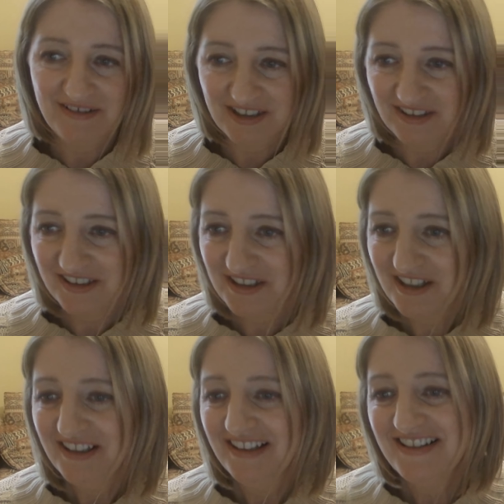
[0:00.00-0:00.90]
didn't it?
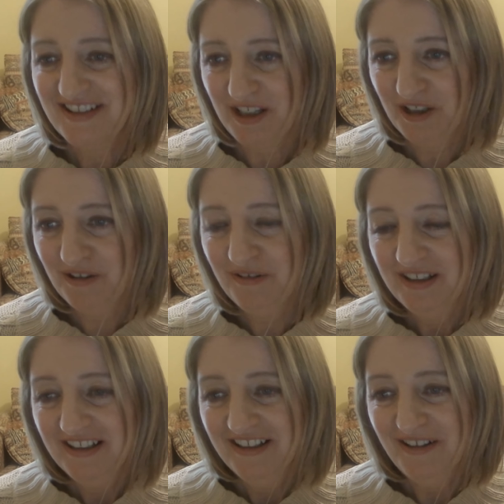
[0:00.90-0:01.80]
So
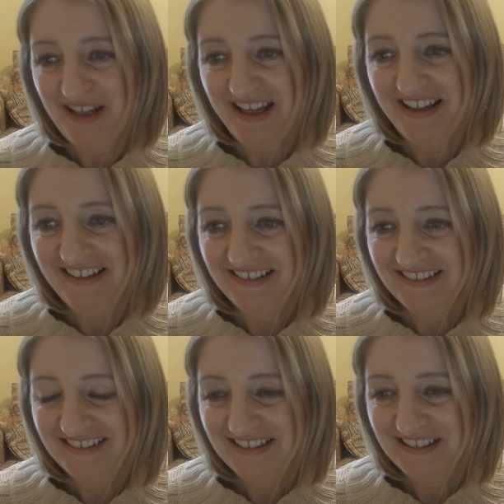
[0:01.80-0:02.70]
okay,